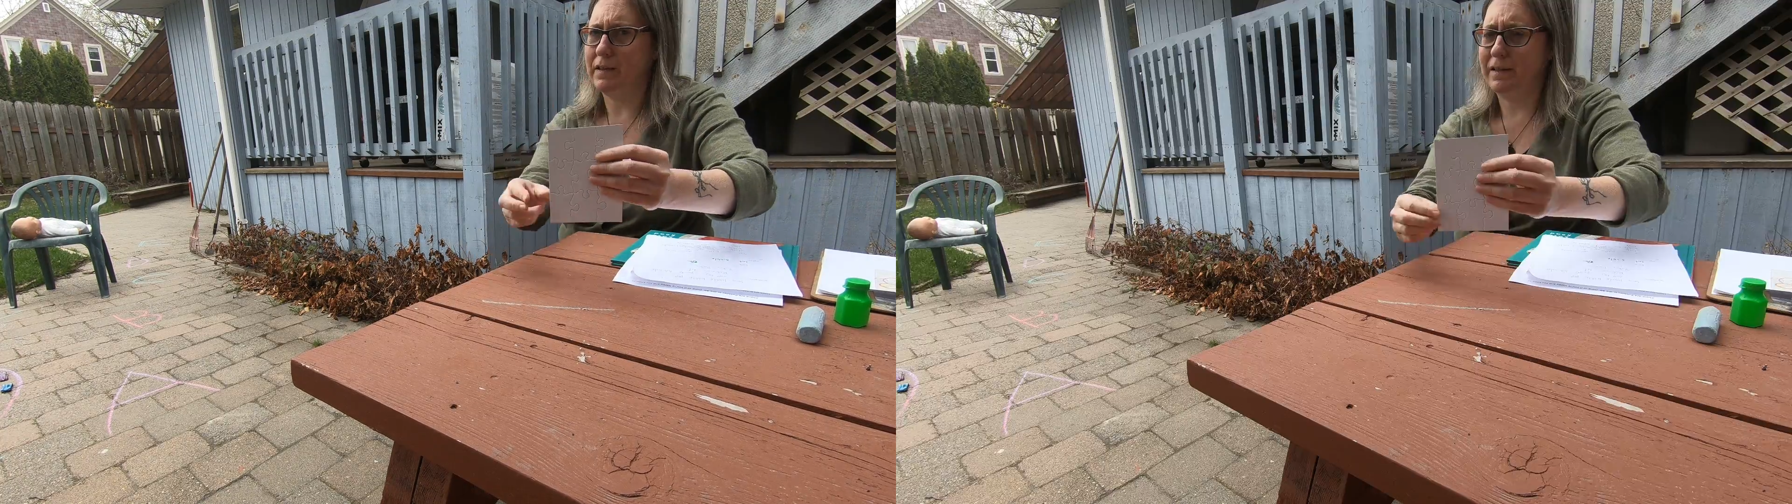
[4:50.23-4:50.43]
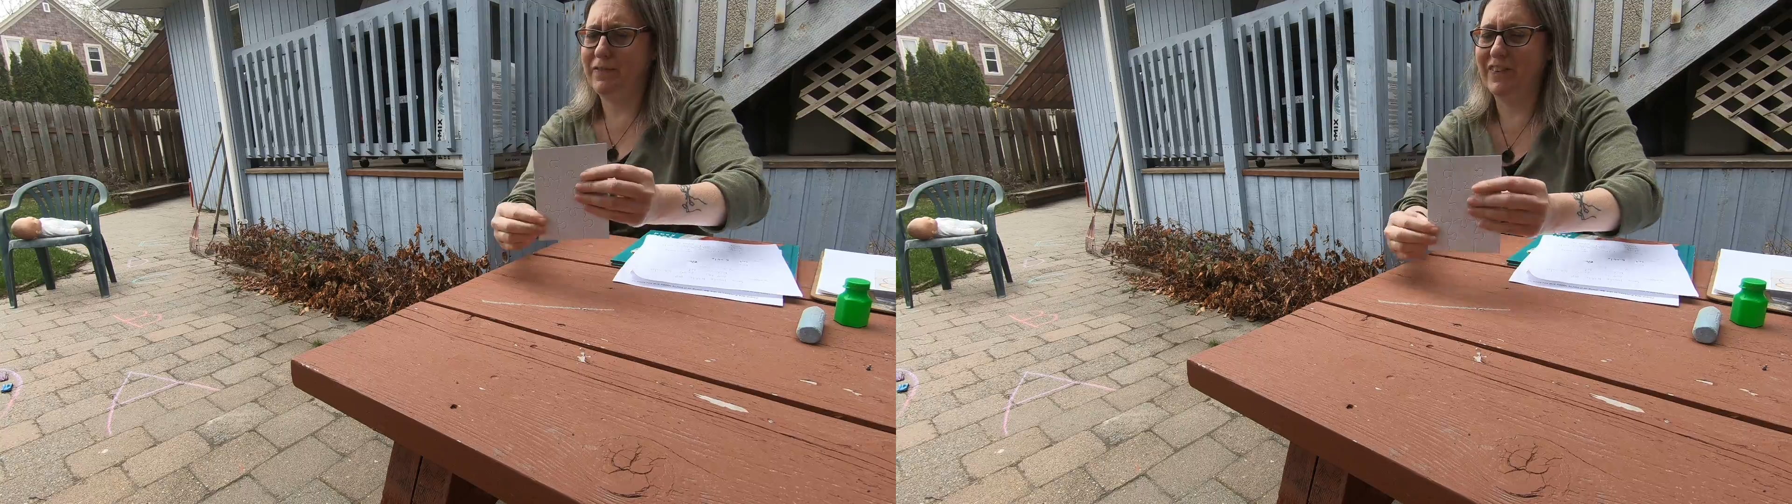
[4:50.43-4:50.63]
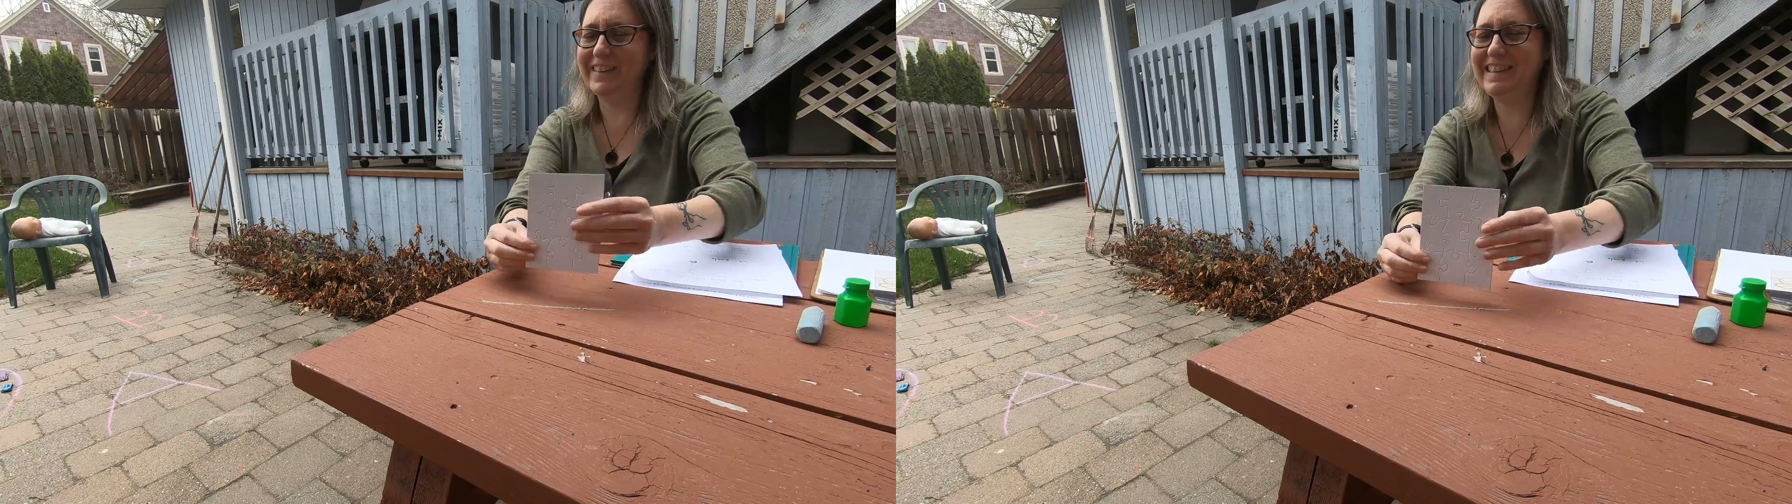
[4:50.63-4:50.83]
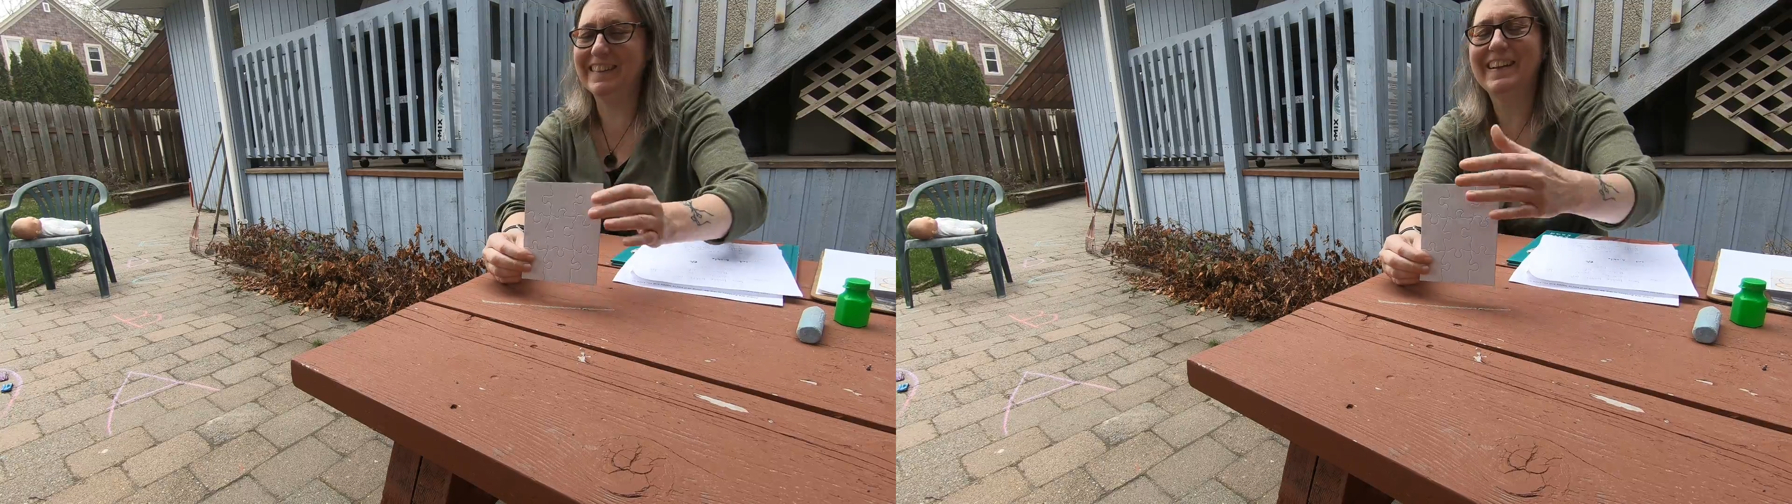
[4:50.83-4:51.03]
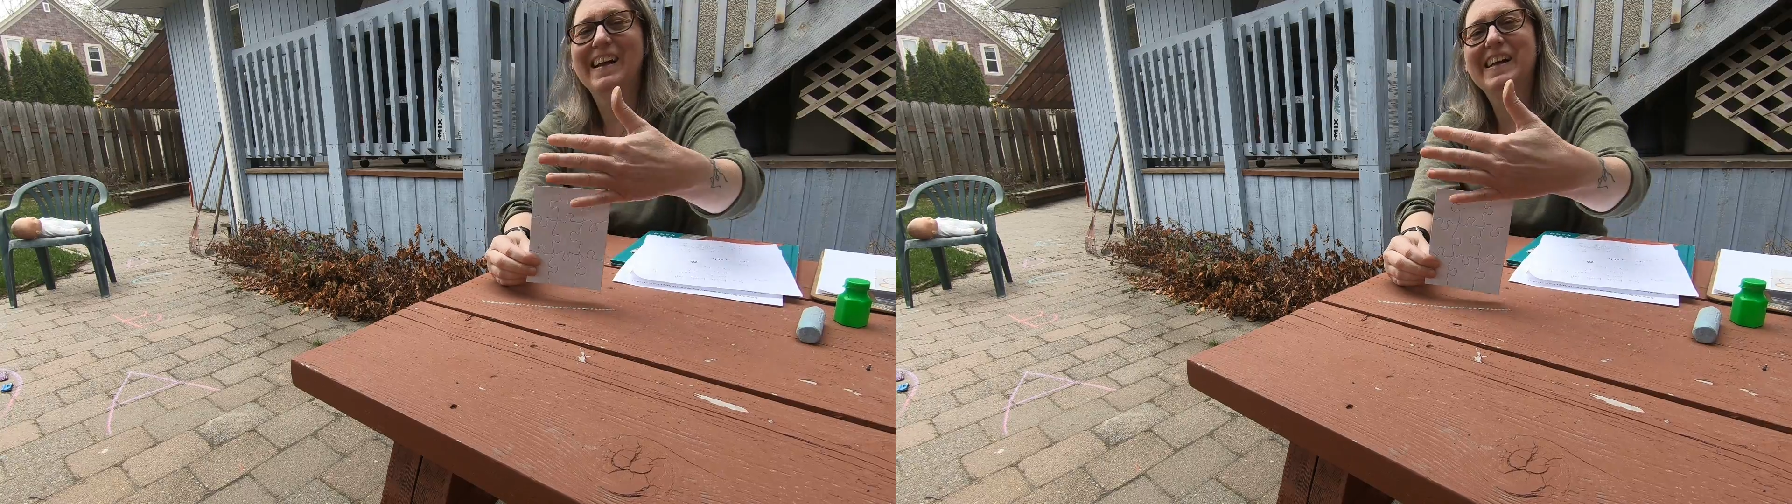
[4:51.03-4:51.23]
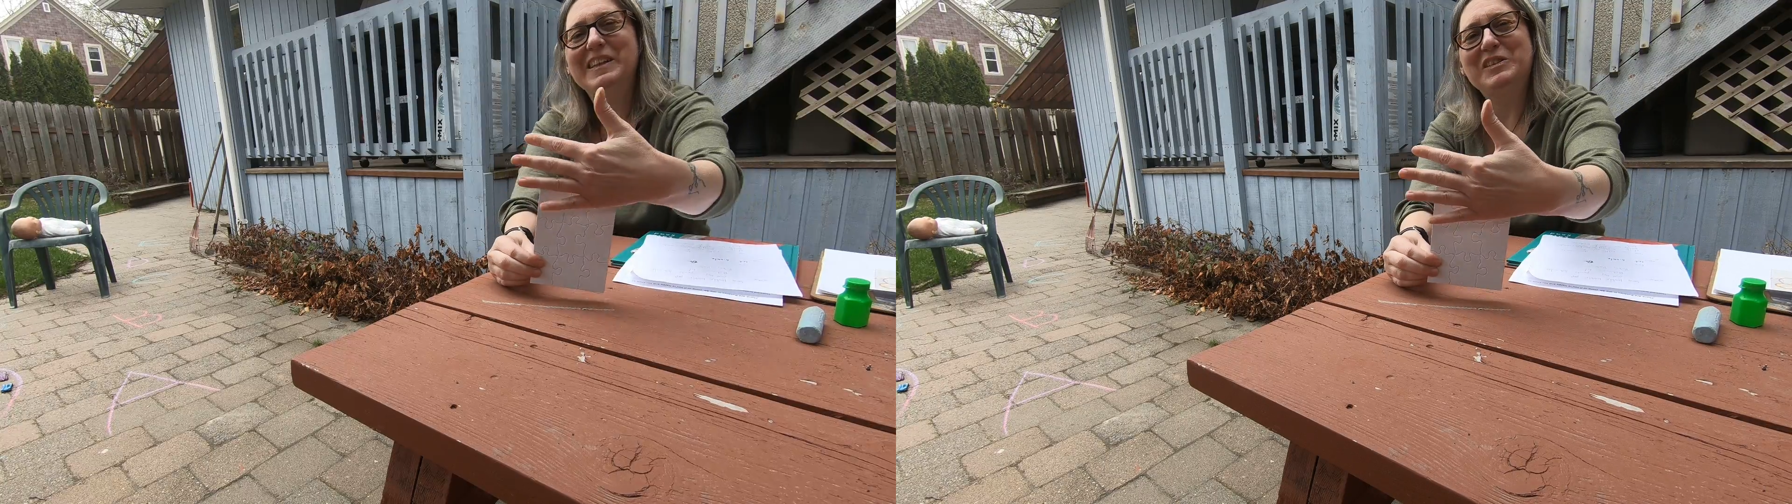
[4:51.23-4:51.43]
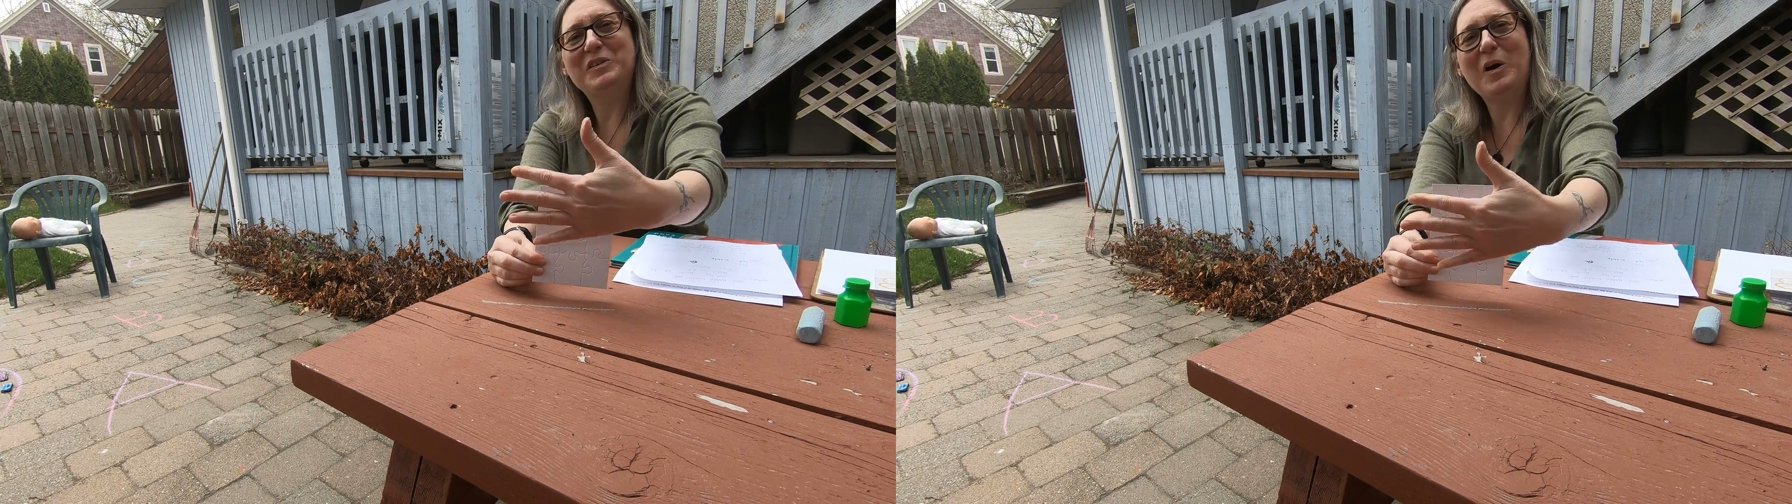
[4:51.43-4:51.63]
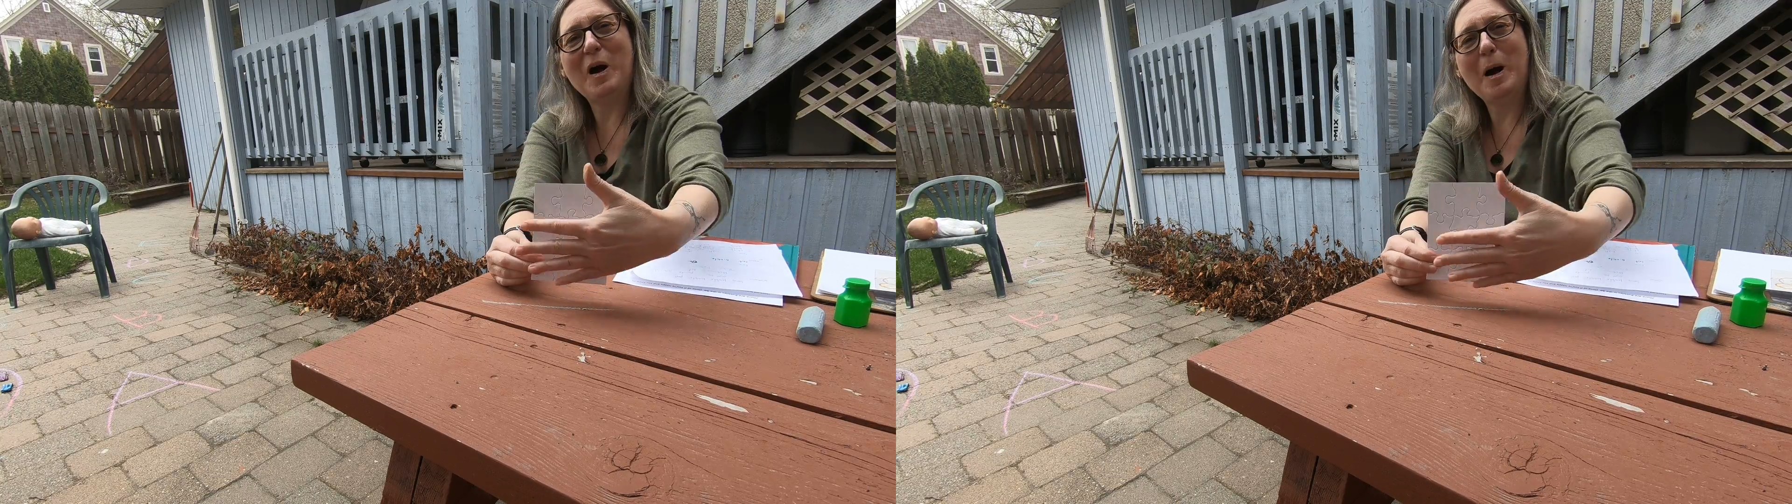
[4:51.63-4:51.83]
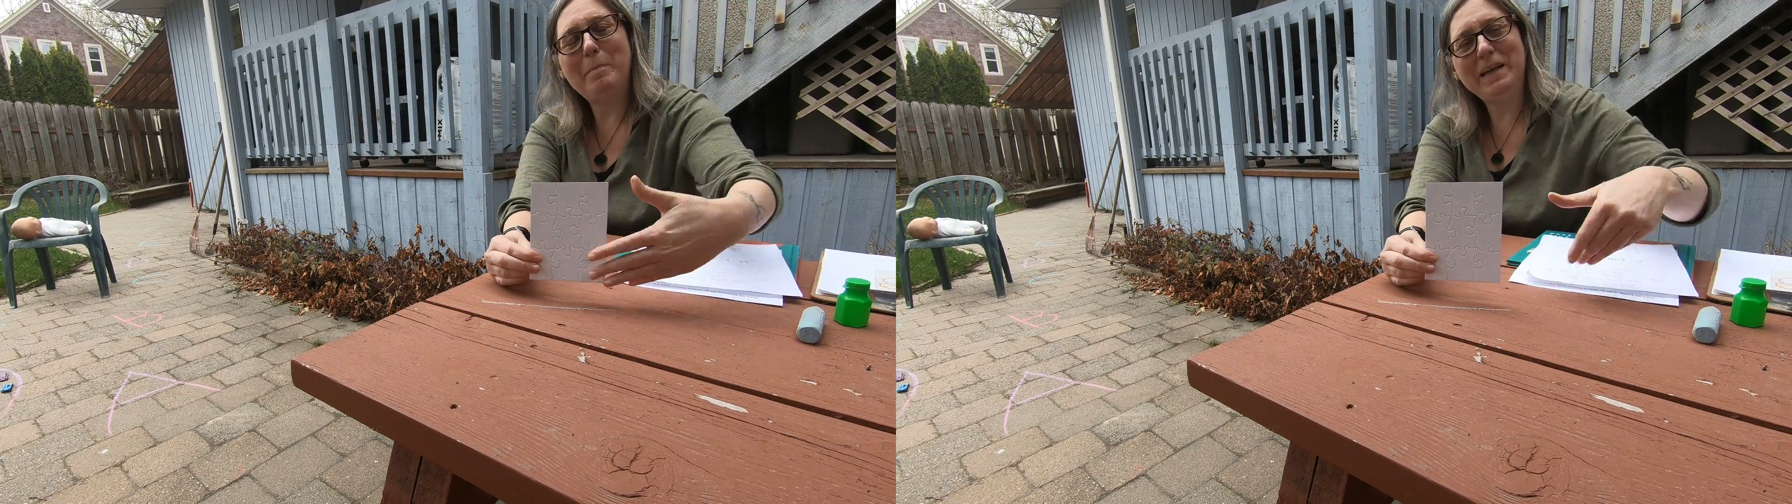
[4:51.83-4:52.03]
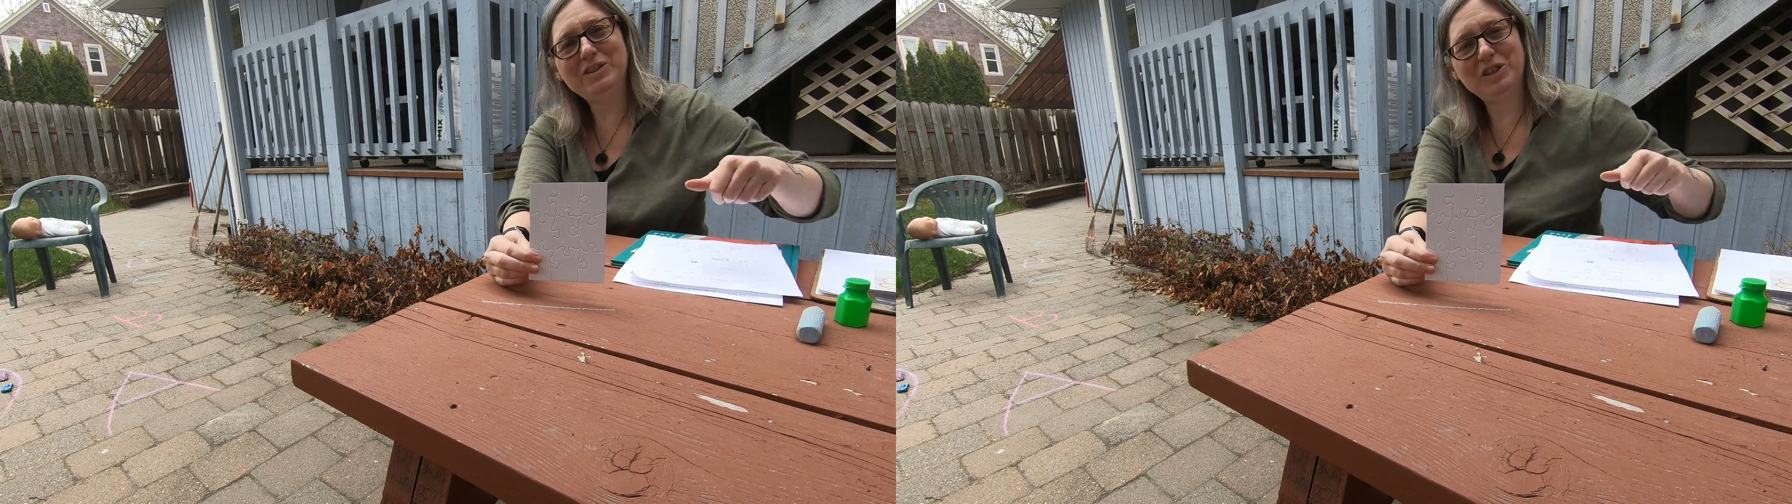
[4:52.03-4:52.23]
First, you'll draw a
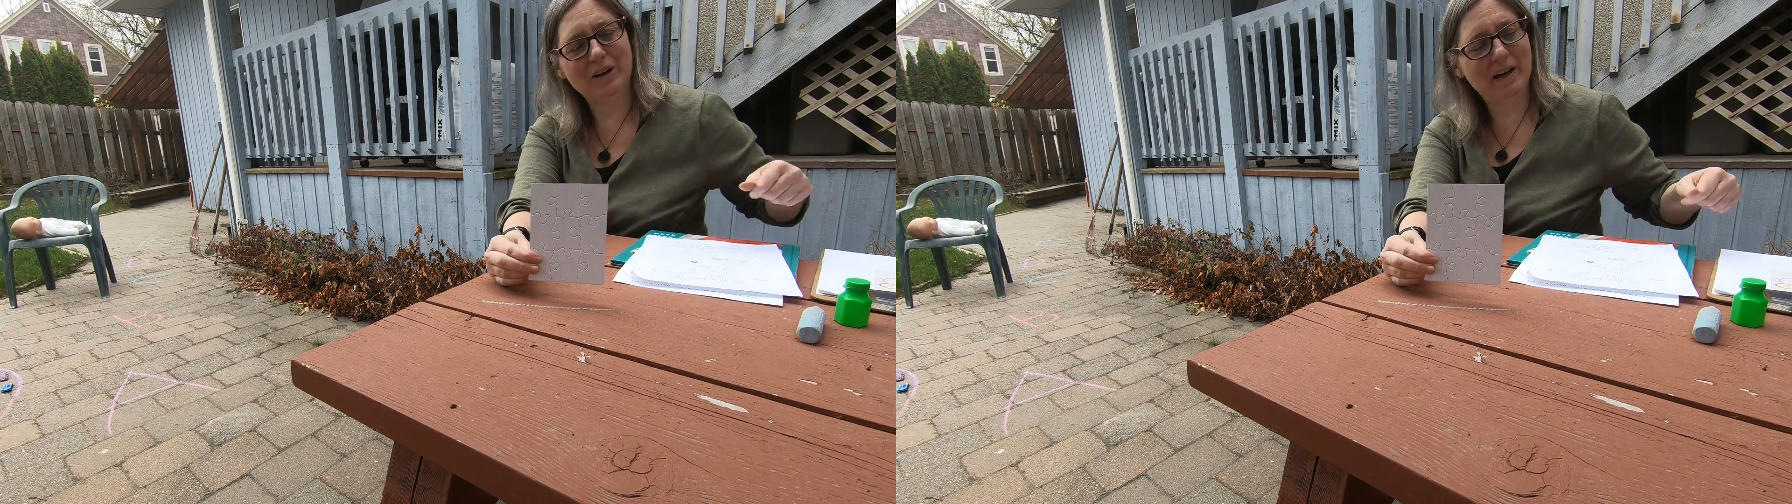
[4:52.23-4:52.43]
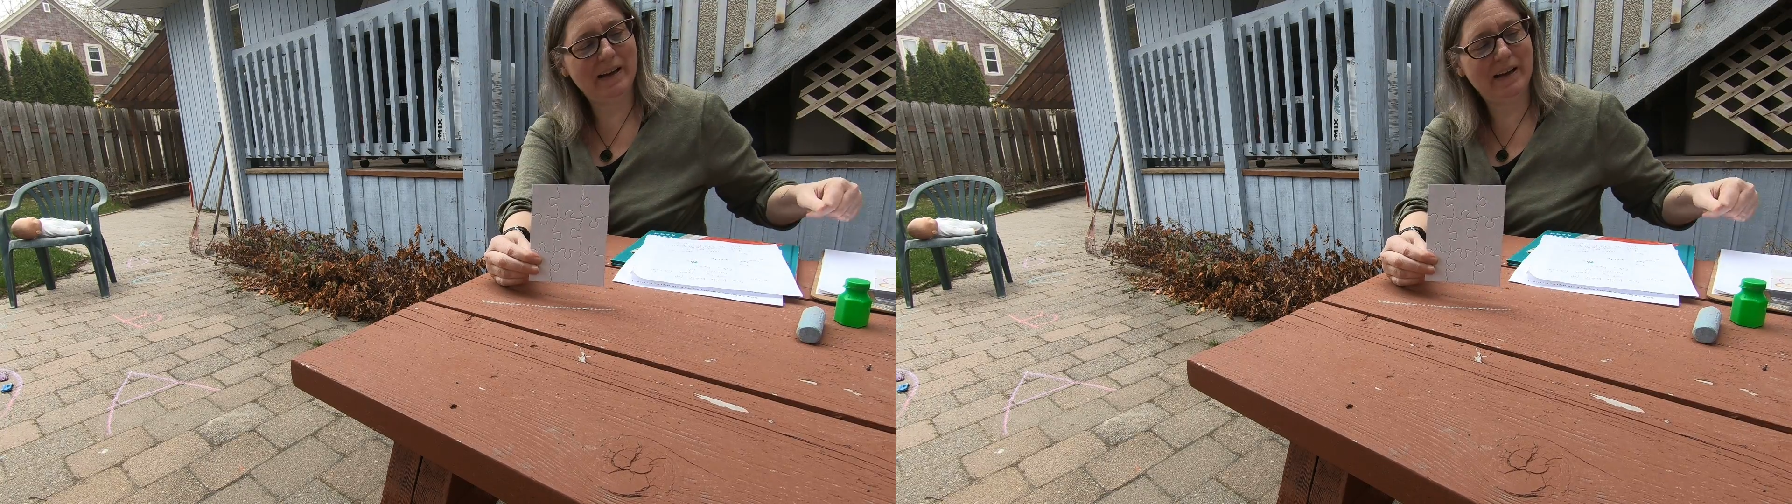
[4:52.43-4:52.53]
picture